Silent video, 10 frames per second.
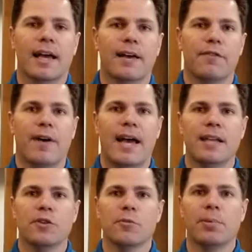
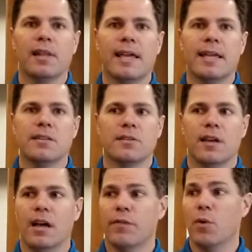find your place.
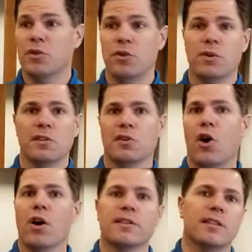Of course, you can
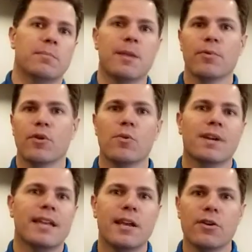talk to the people who are
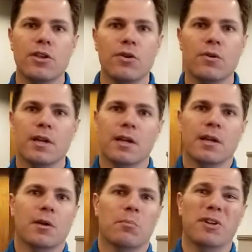near you,
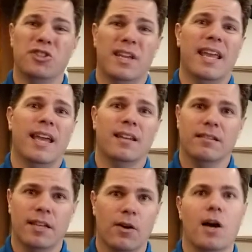but you can't,
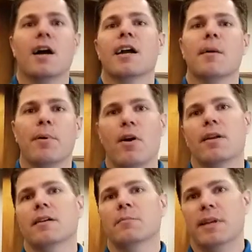hug up on
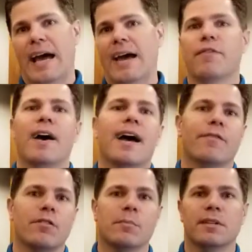them and high five
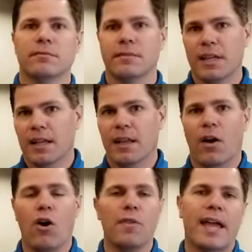them and
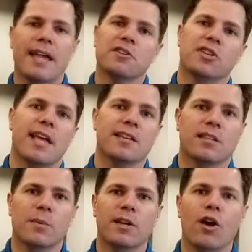all the handshakes
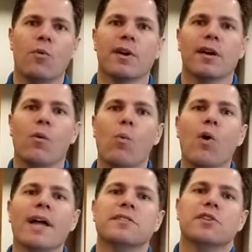that we know we're going to
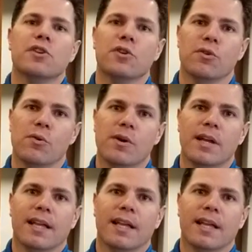want to do.